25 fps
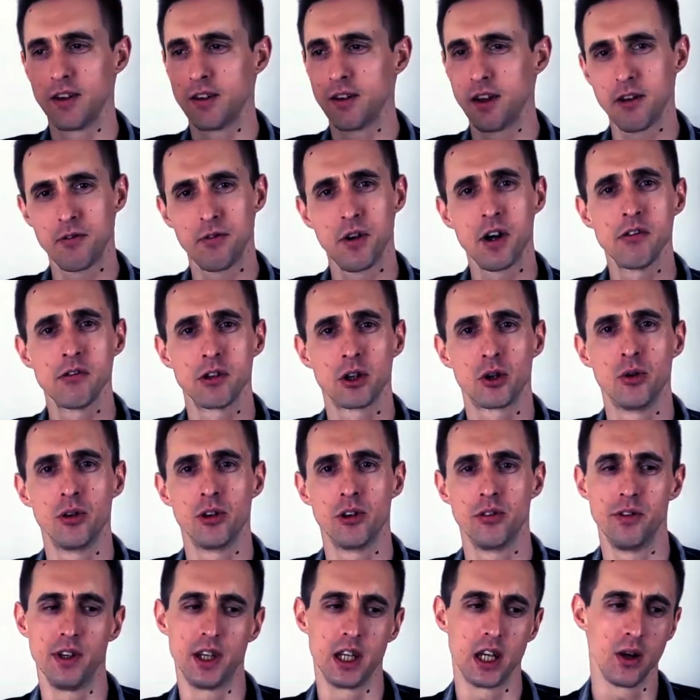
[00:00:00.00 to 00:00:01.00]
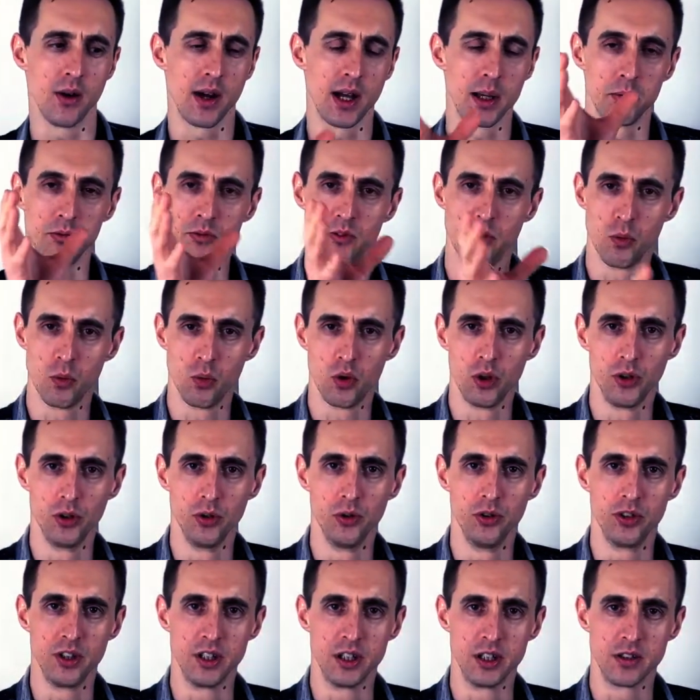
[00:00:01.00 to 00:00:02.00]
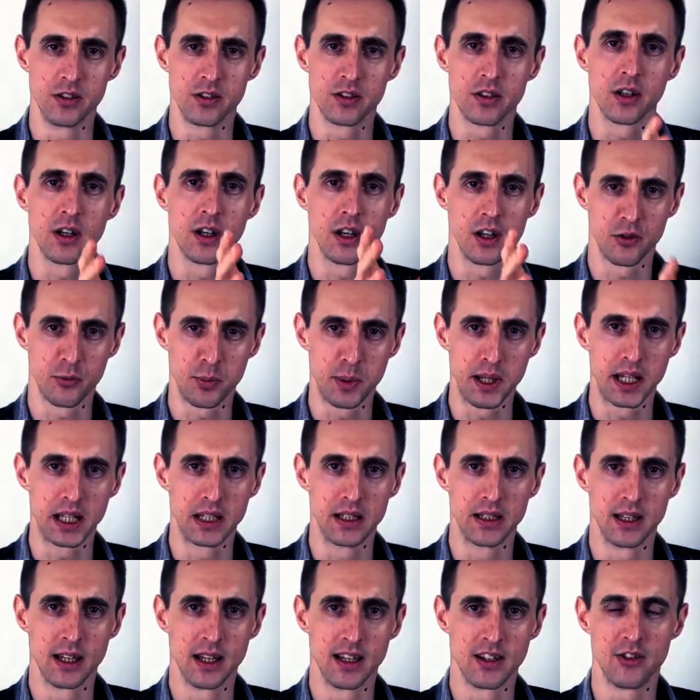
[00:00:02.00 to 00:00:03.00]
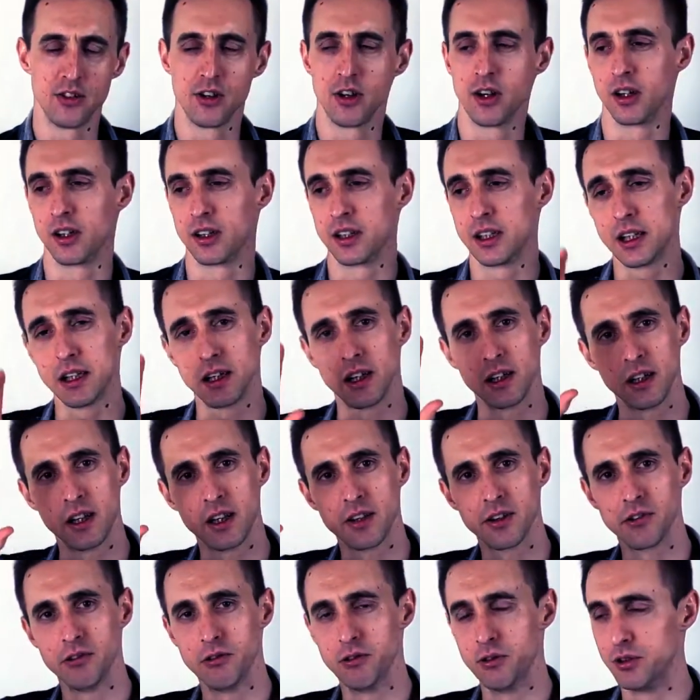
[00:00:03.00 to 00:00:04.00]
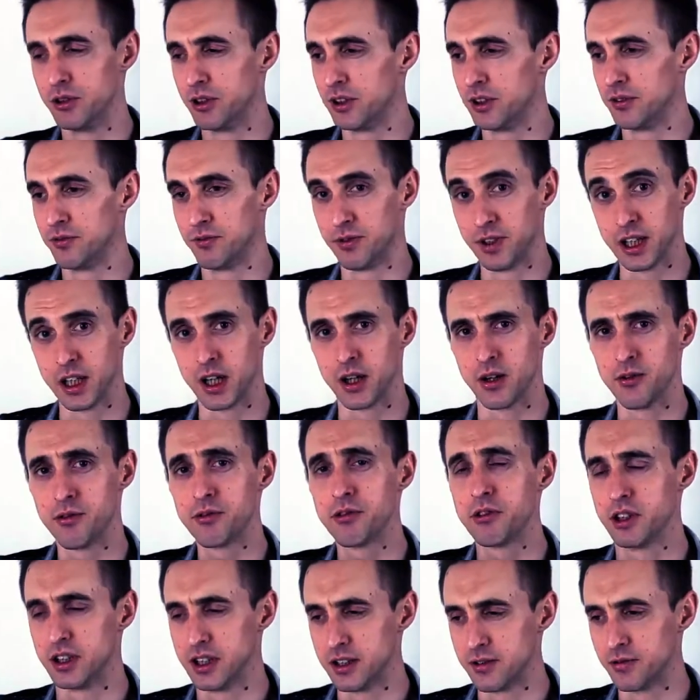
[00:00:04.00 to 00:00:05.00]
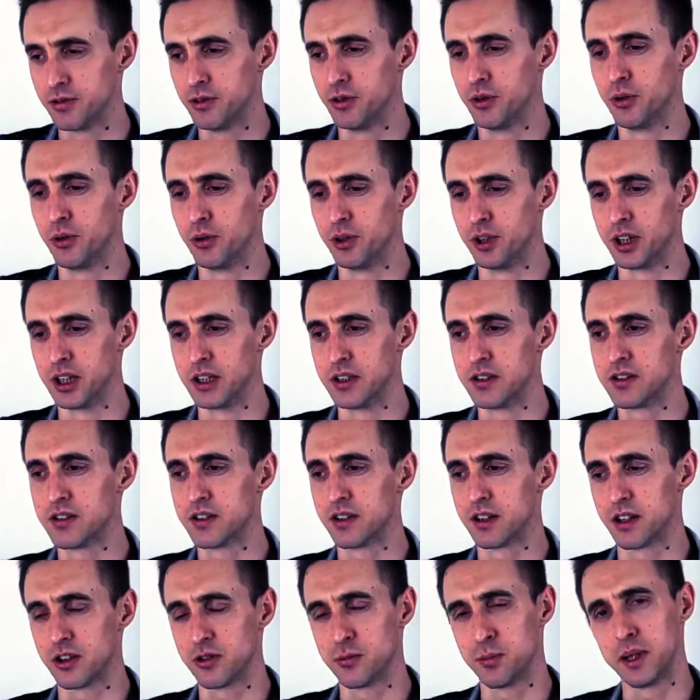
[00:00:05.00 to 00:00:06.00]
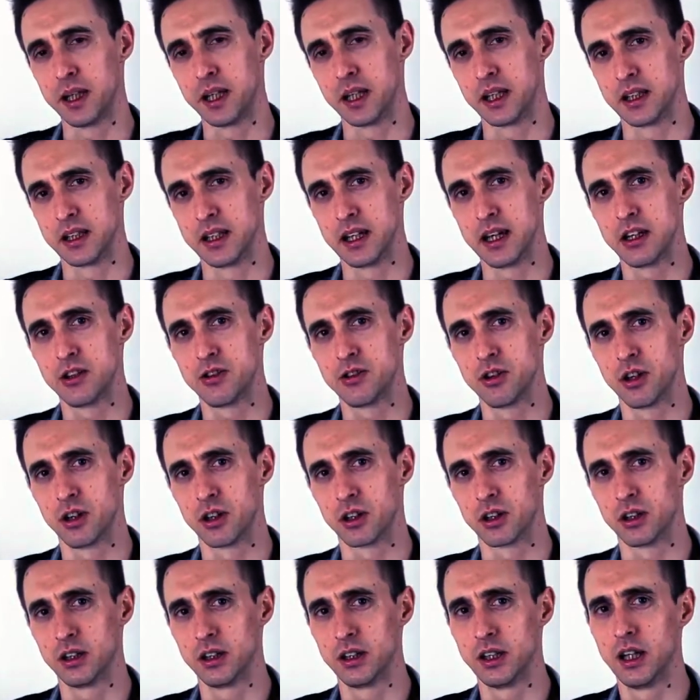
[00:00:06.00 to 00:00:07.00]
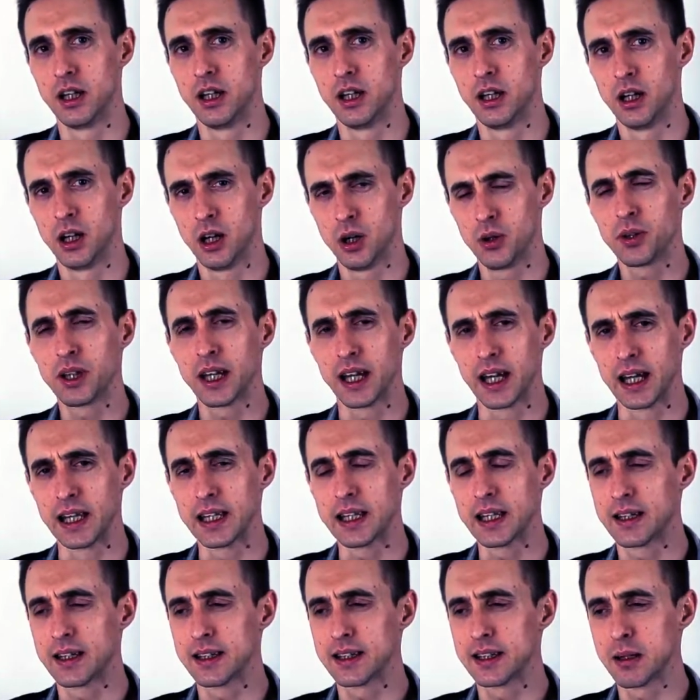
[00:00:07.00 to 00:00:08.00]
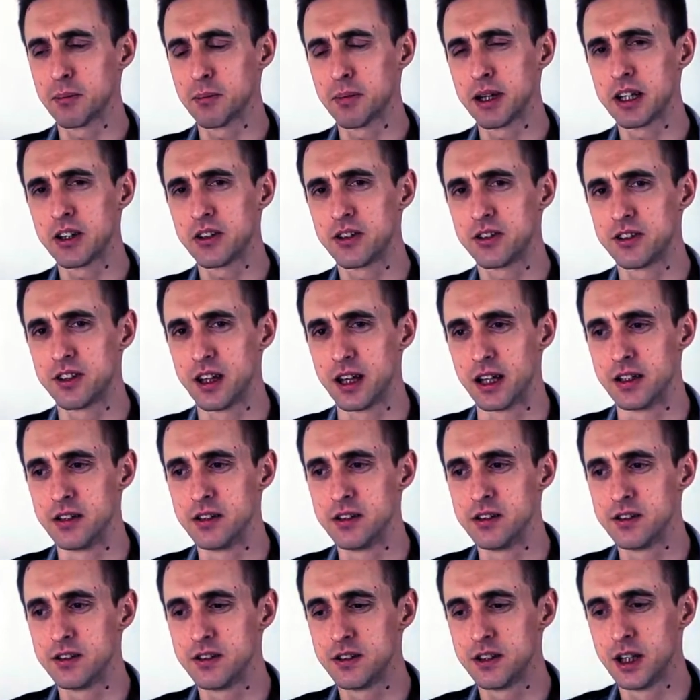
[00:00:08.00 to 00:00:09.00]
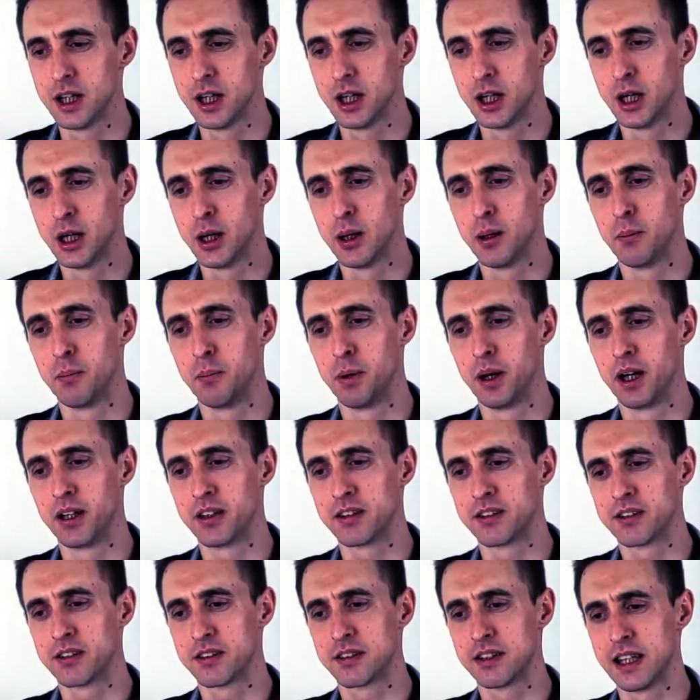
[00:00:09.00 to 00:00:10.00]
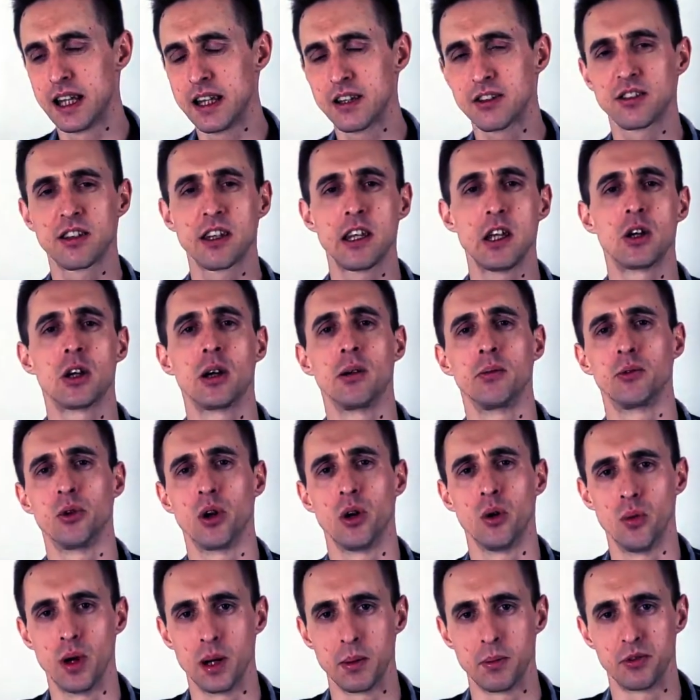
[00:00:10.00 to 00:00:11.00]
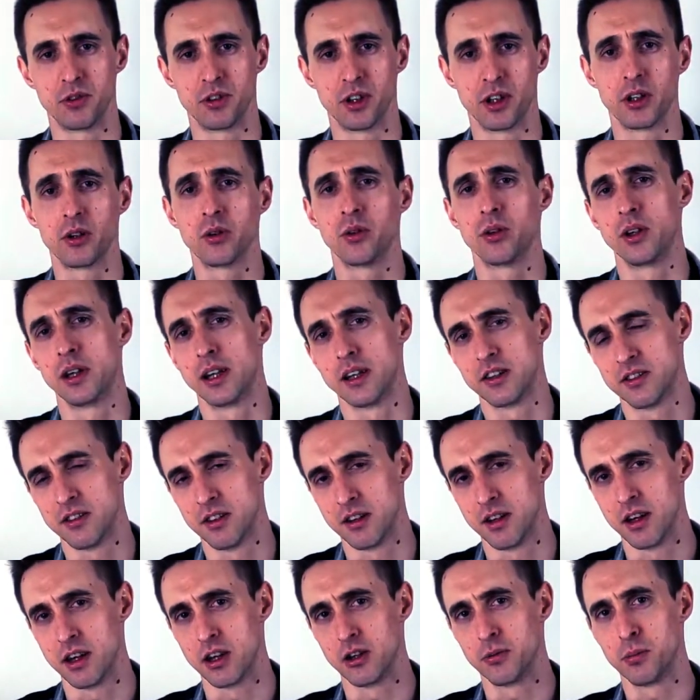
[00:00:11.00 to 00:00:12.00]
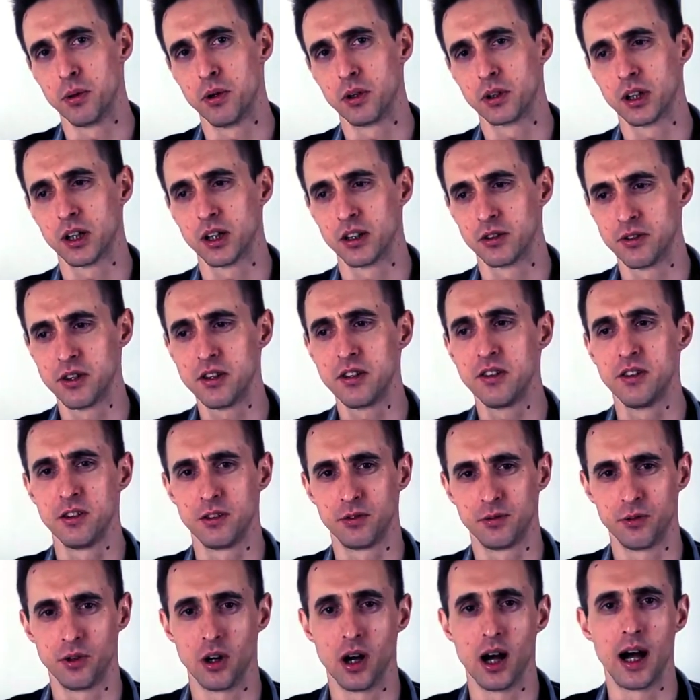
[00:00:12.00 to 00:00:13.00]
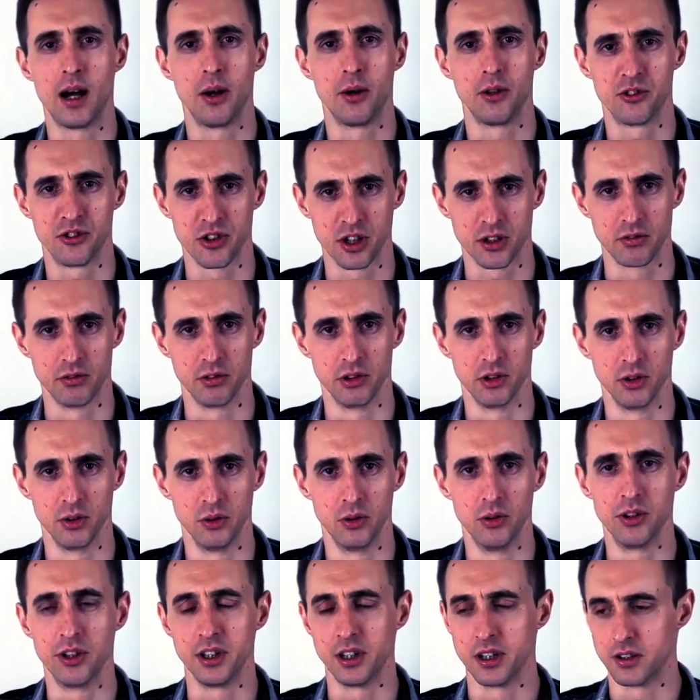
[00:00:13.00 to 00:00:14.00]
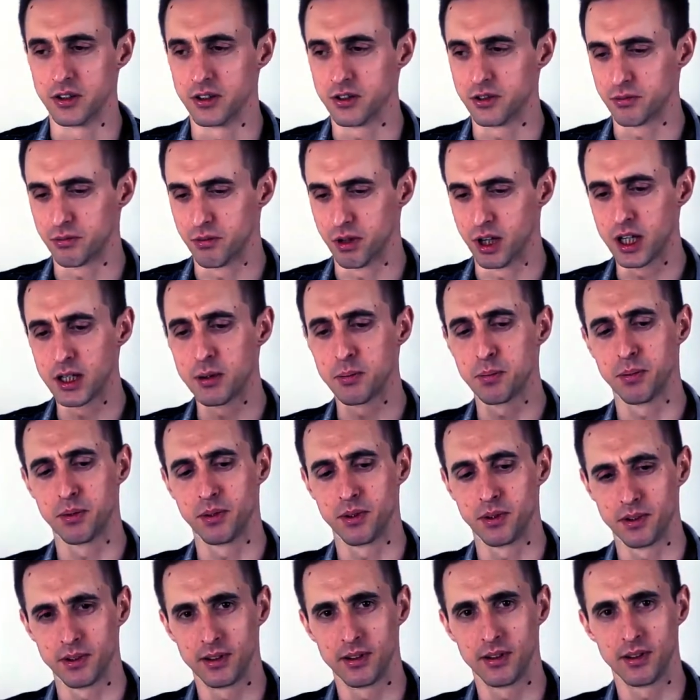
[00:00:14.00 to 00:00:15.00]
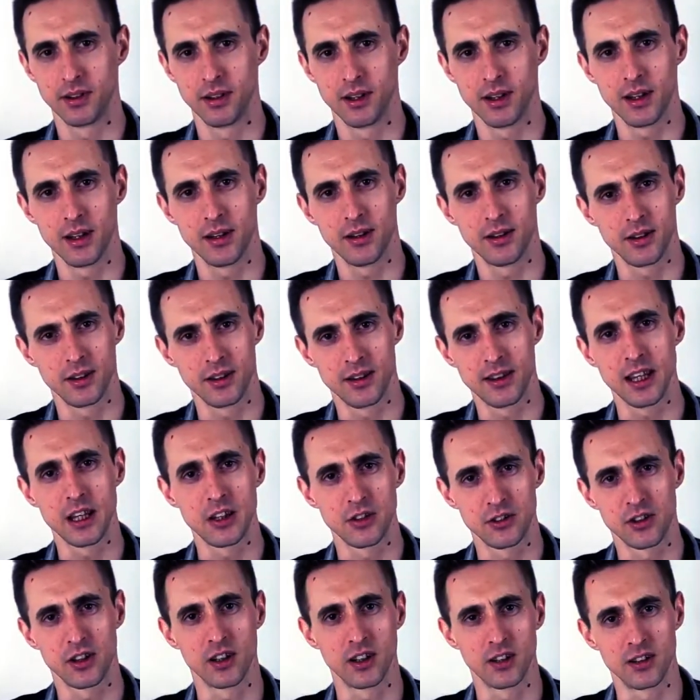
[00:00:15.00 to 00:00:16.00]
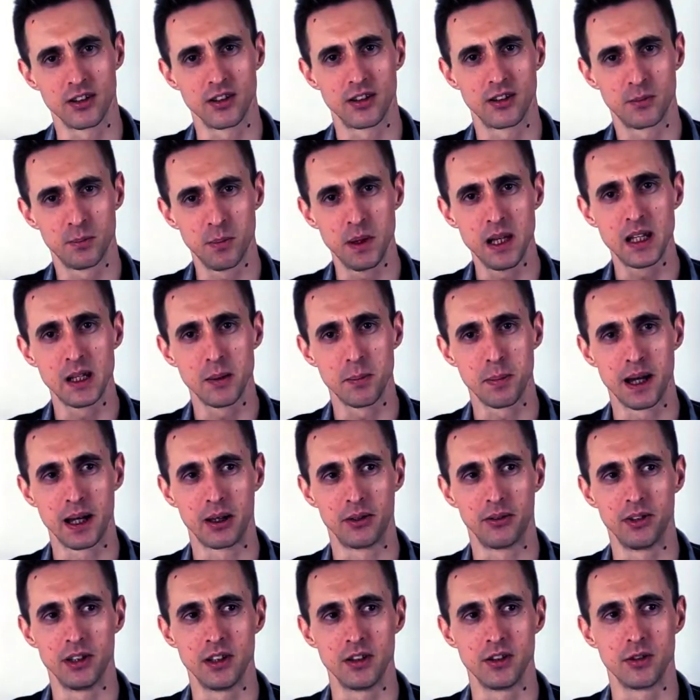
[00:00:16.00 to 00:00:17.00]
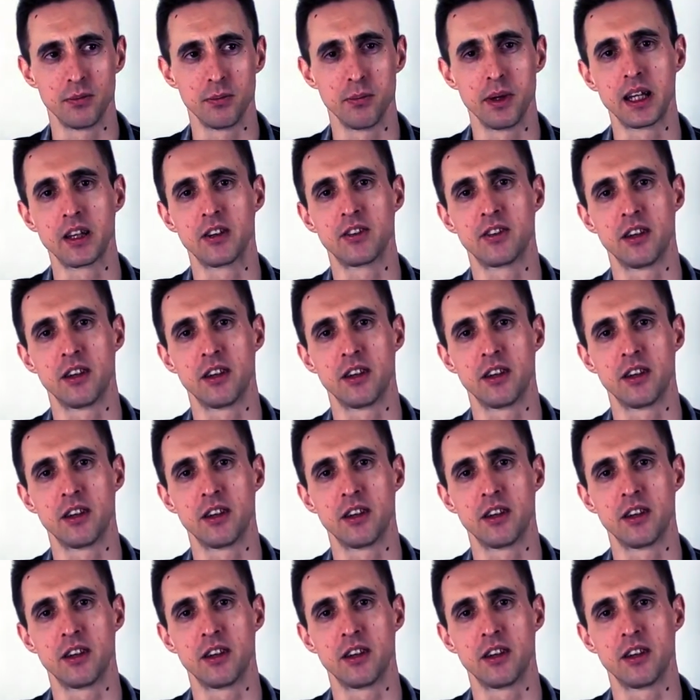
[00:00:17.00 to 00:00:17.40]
If I record a video aimed for one audience and I speak in their jargon, and another video for a different audience and I speak in their jargon, okay, that makes sense. But let's say you come to our website or you listen to this podcast. This is for our general audience, right? But the things I speak about need to make